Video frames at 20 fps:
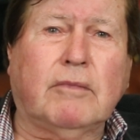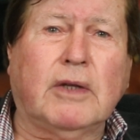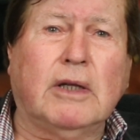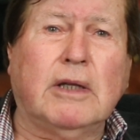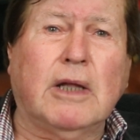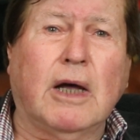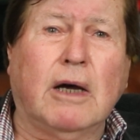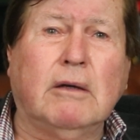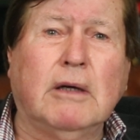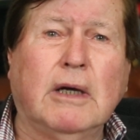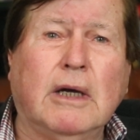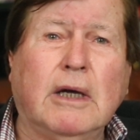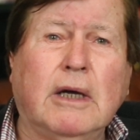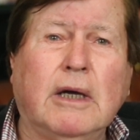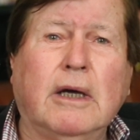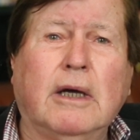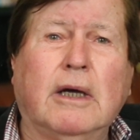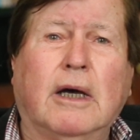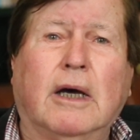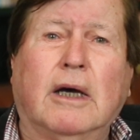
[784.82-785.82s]
Now,
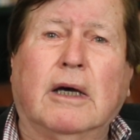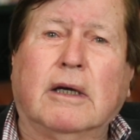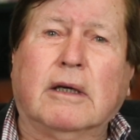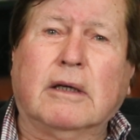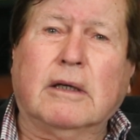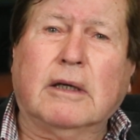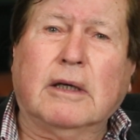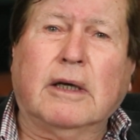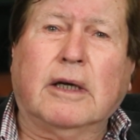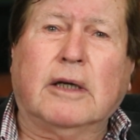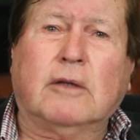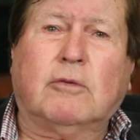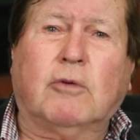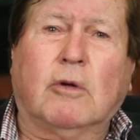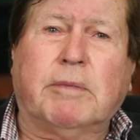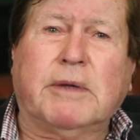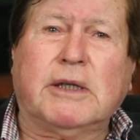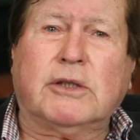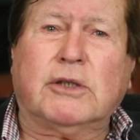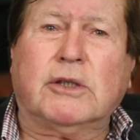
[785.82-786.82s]
it
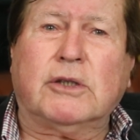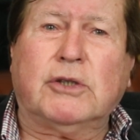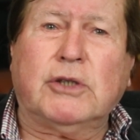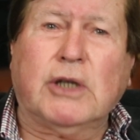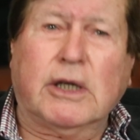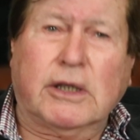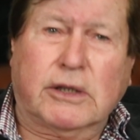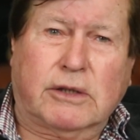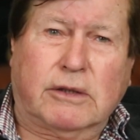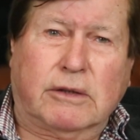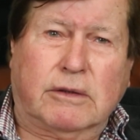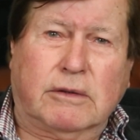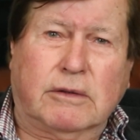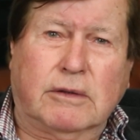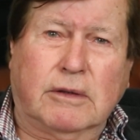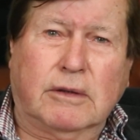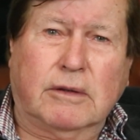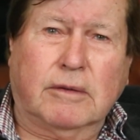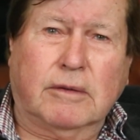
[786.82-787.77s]
will be suggested,